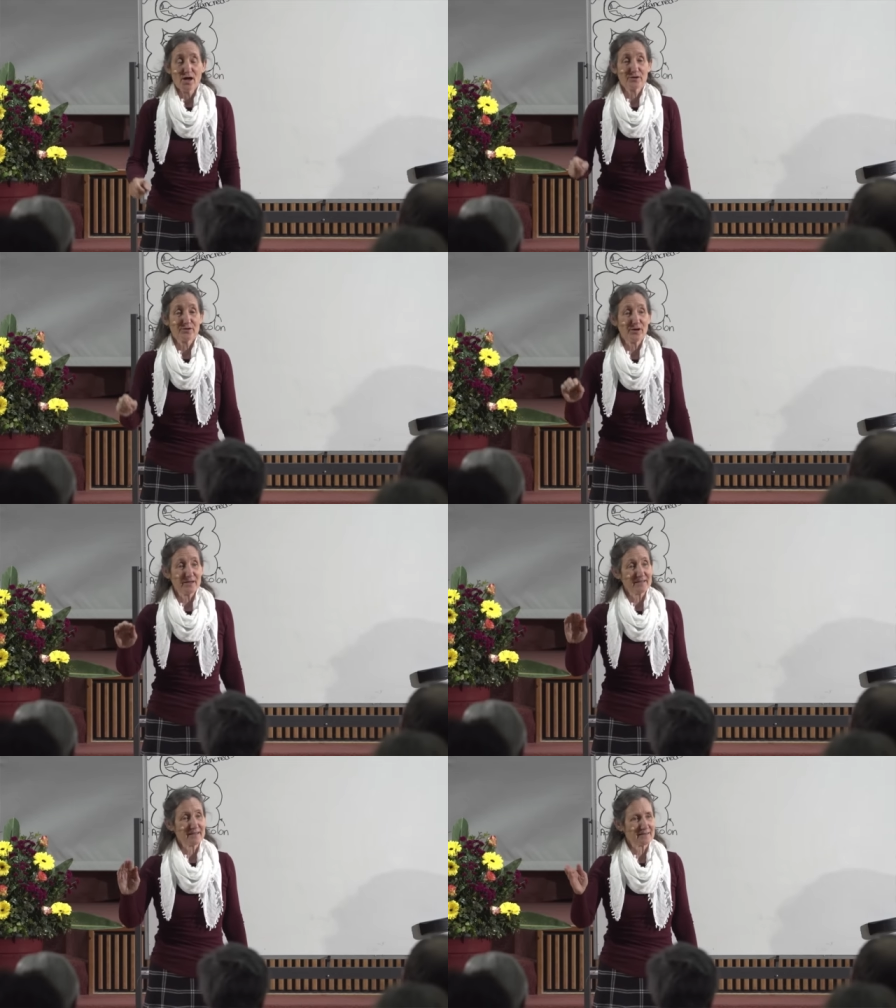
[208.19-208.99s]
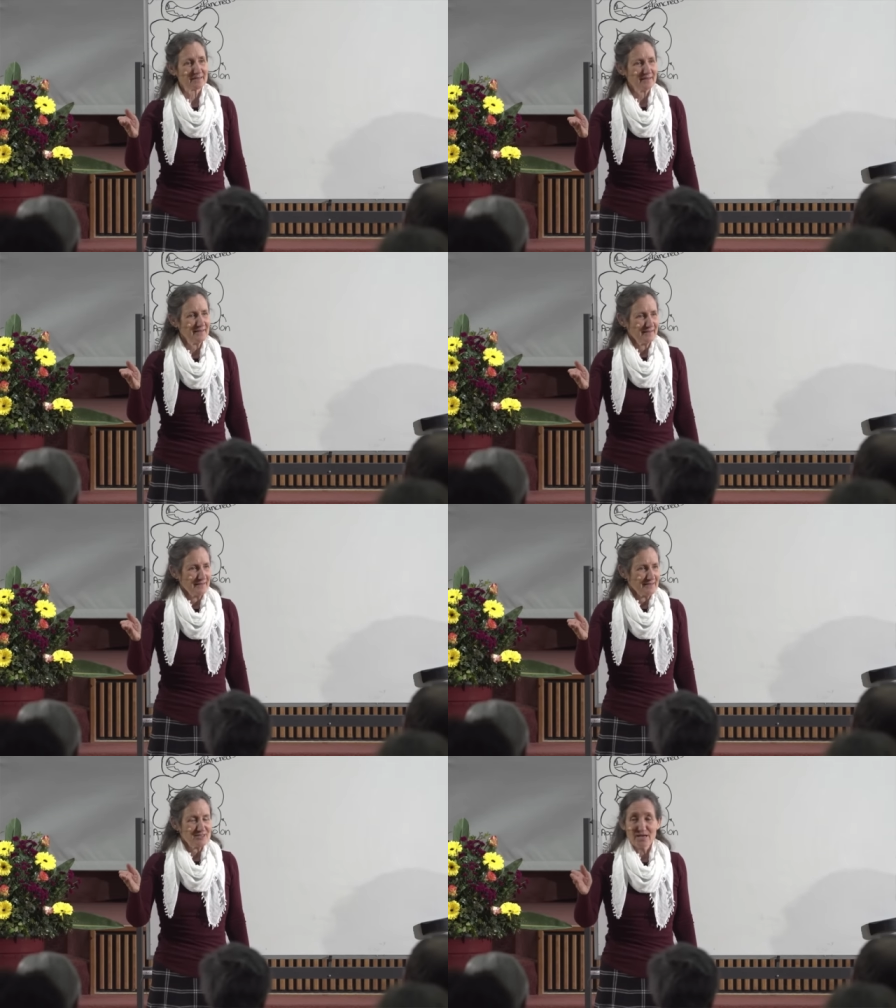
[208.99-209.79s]
And her little
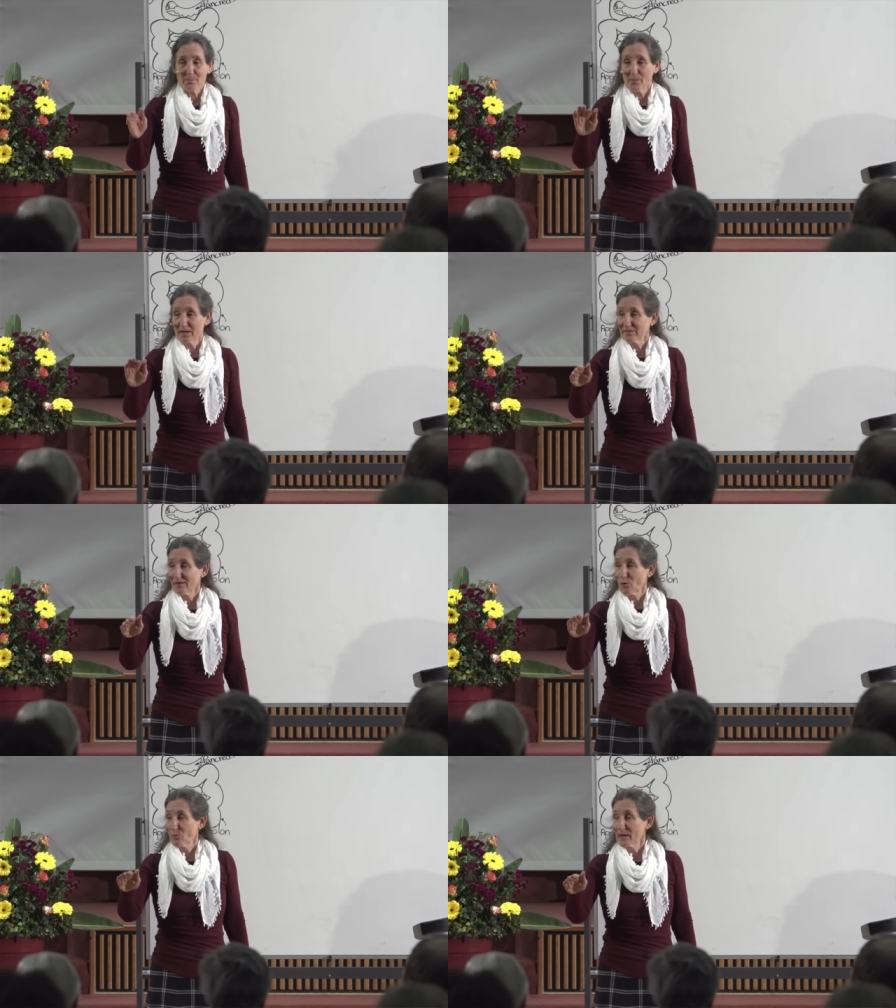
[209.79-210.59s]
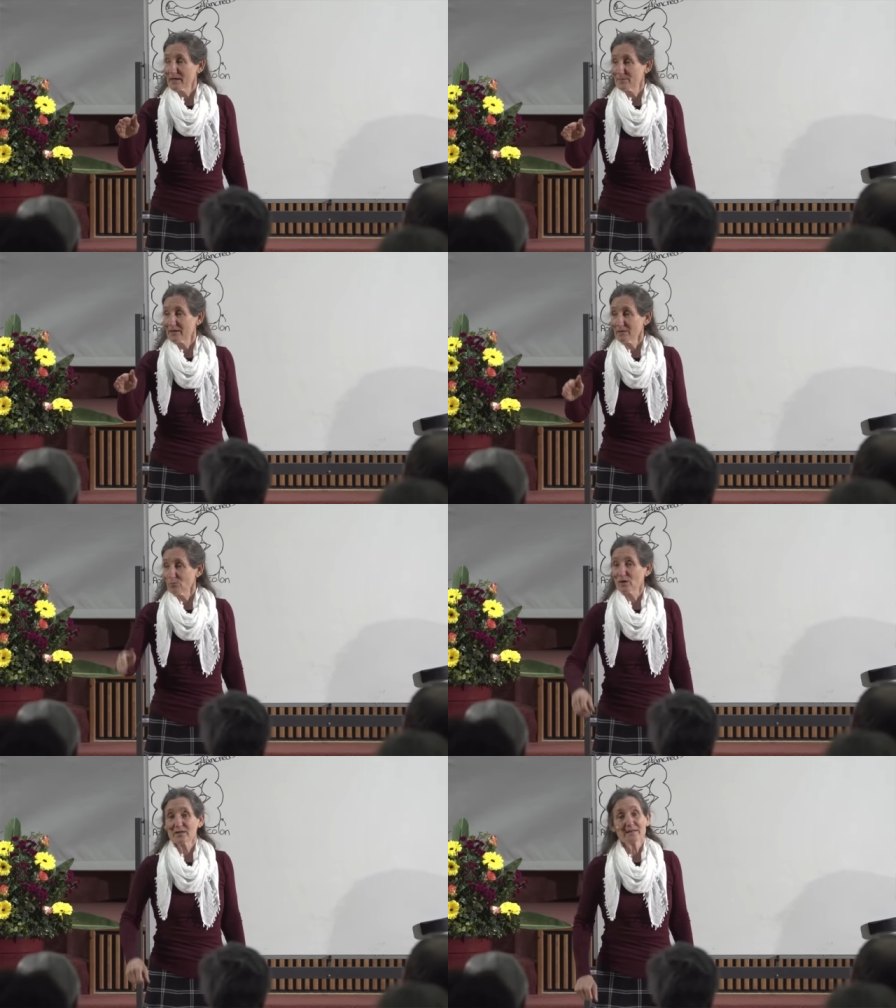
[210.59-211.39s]
10 month old baby,
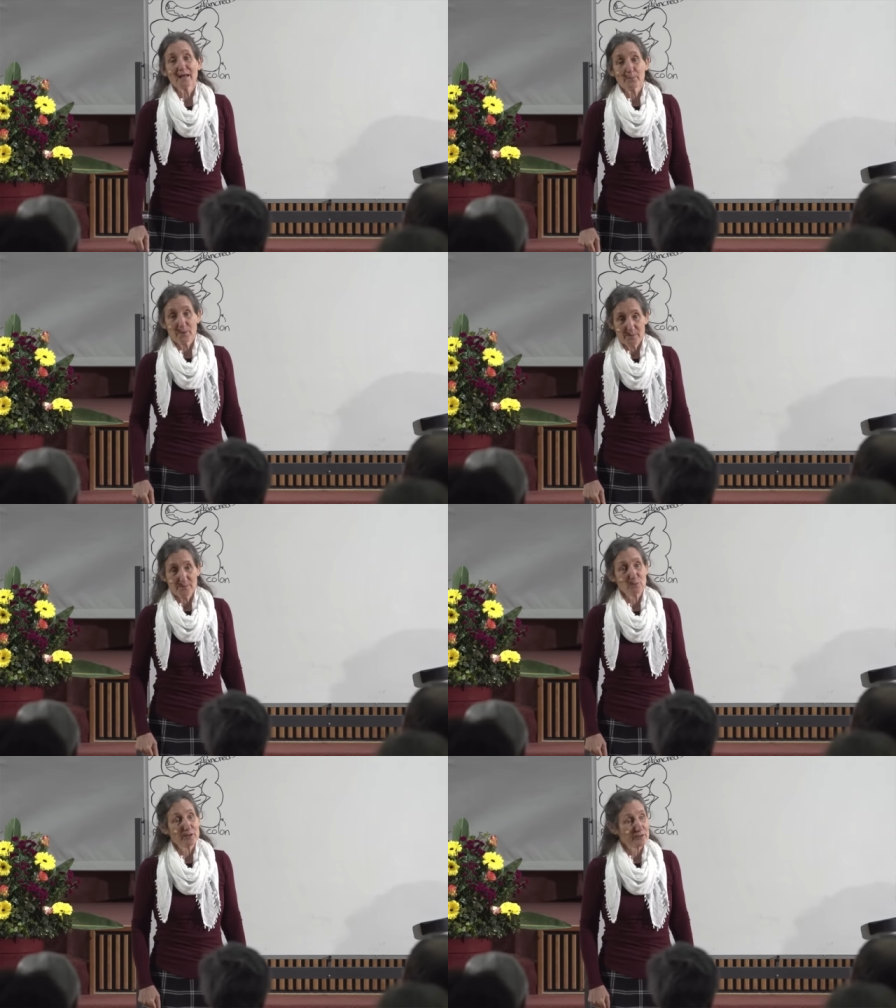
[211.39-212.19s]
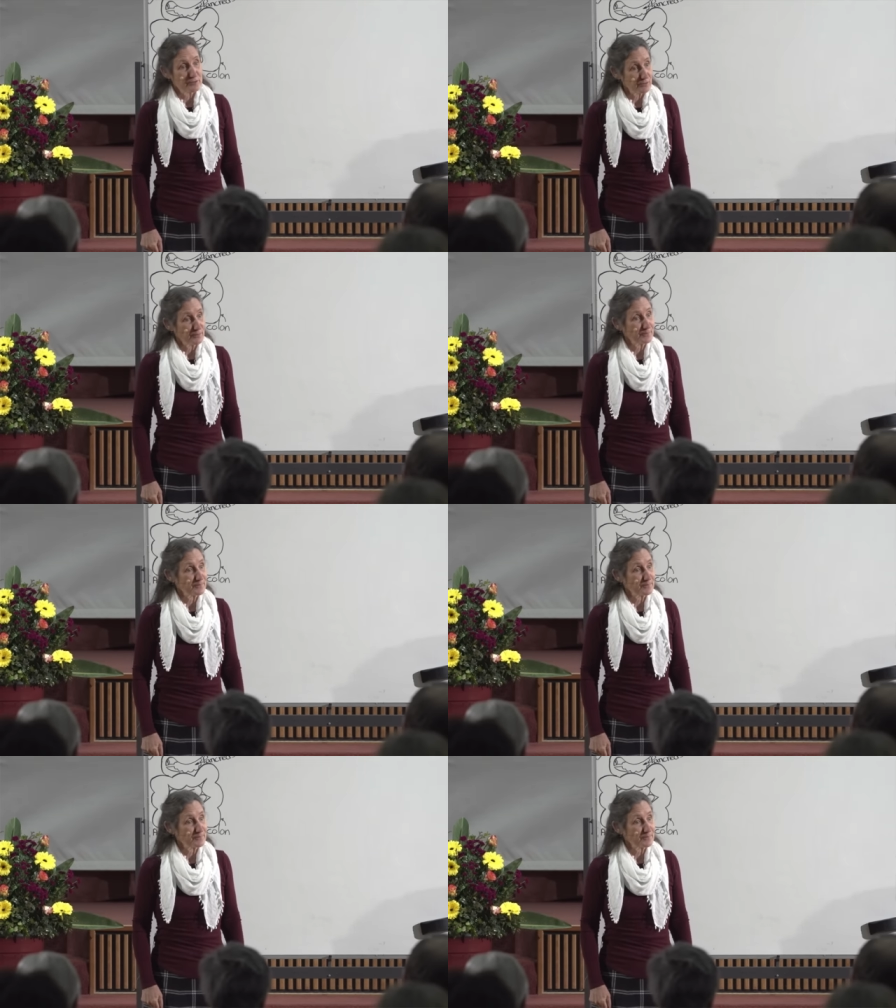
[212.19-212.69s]
what did that baby want to do?